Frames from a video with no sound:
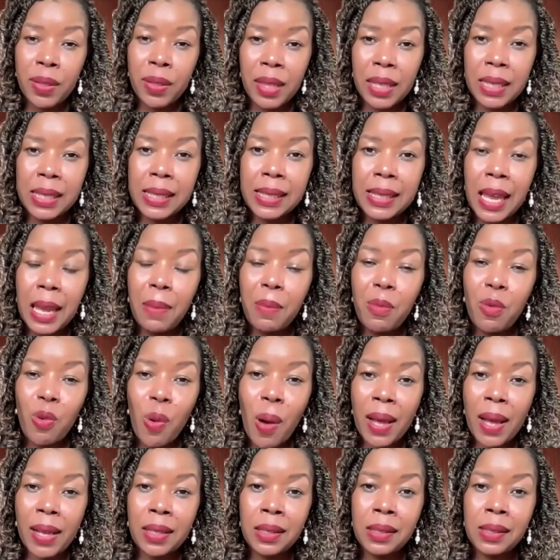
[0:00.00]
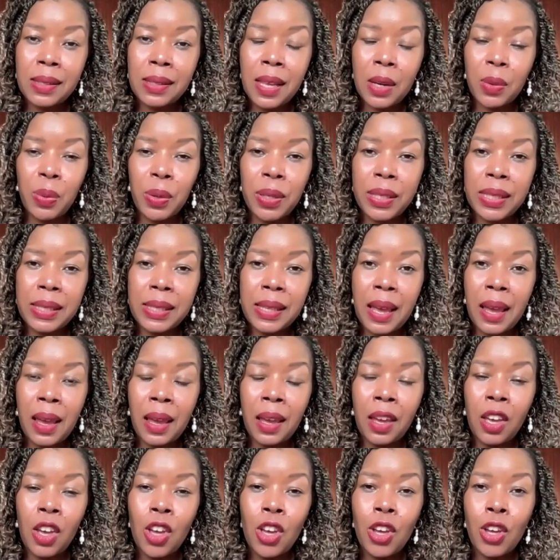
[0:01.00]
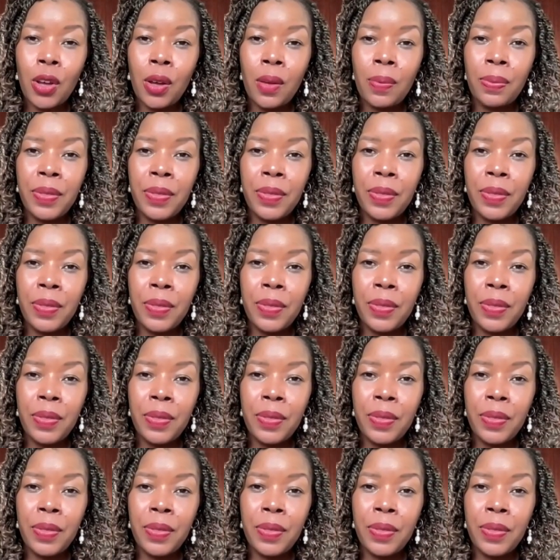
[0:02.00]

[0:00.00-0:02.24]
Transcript: were the same ones that were saying,